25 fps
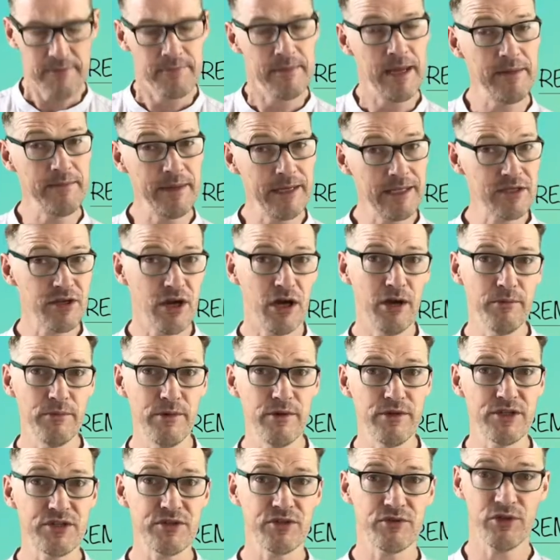Maybe
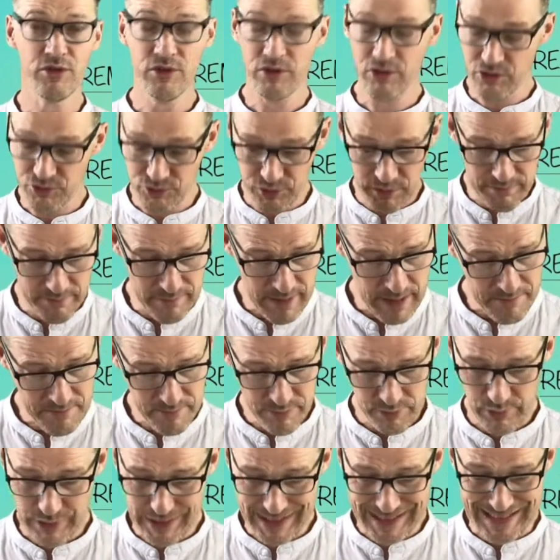Thomas could
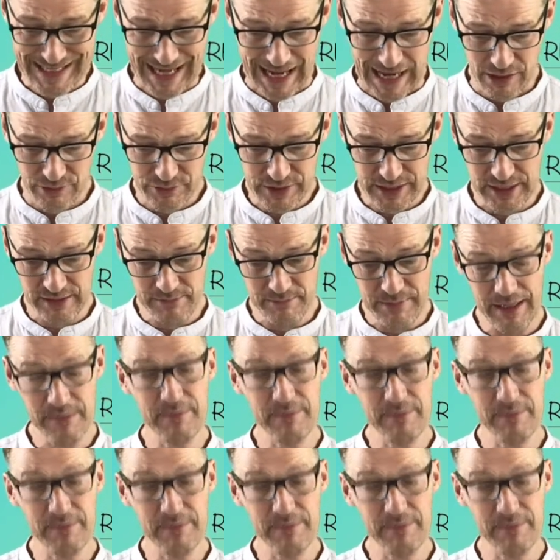remember his doubting.